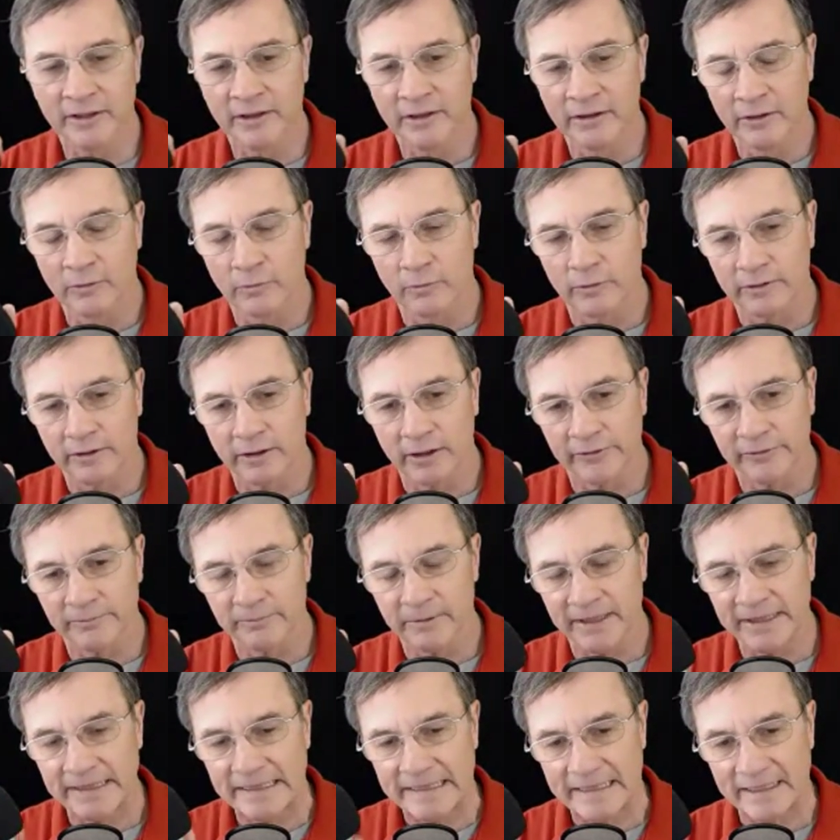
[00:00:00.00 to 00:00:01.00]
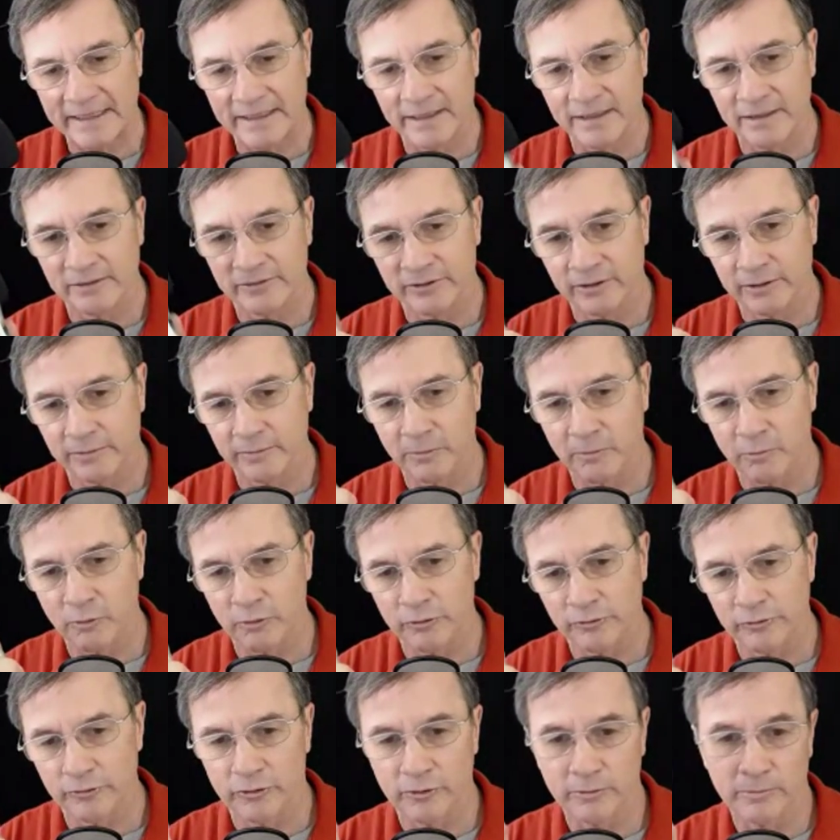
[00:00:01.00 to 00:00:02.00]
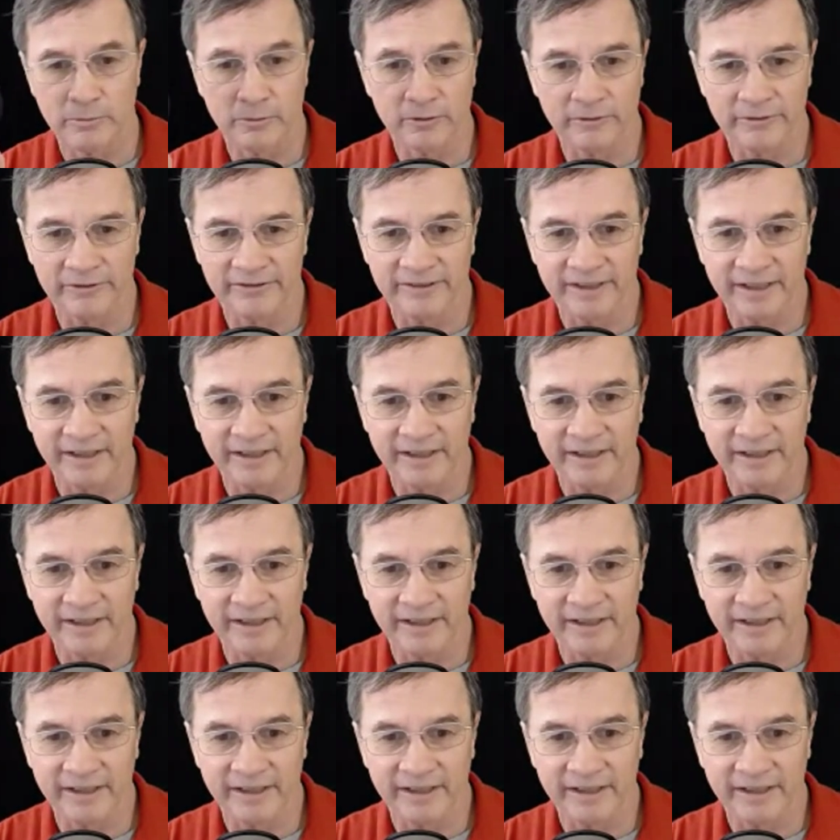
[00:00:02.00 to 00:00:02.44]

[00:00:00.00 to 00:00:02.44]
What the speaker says: One costs about $80, is a little bit more durable.